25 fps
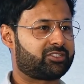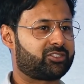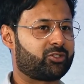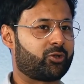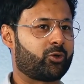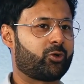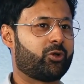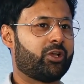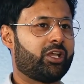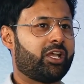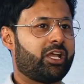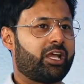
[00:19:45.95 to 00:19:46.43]

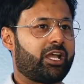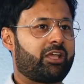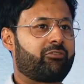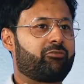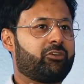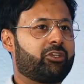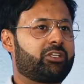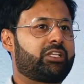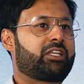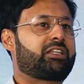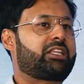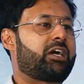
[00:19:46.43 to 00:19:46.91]
So
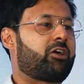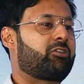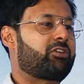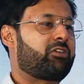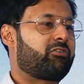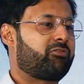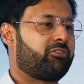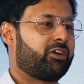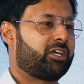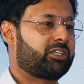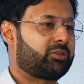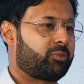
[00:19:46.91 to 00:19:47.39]
if you did that
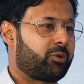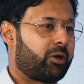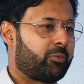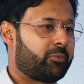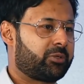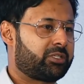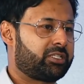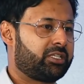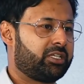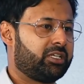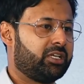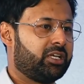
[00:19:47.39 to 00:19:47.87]
on your first
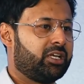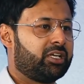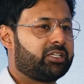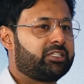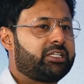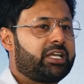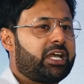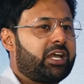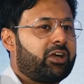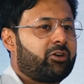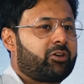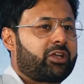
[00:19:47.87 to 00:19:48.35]
property,
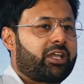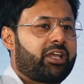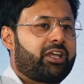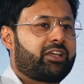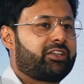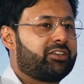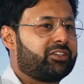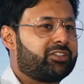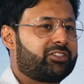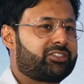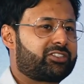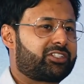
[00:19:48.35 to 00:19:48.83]

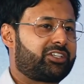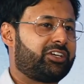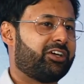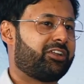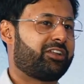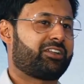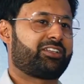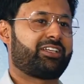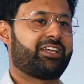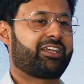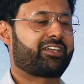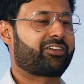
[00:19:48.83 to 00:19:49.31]
it's
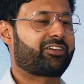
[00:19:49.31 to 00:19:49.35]
going to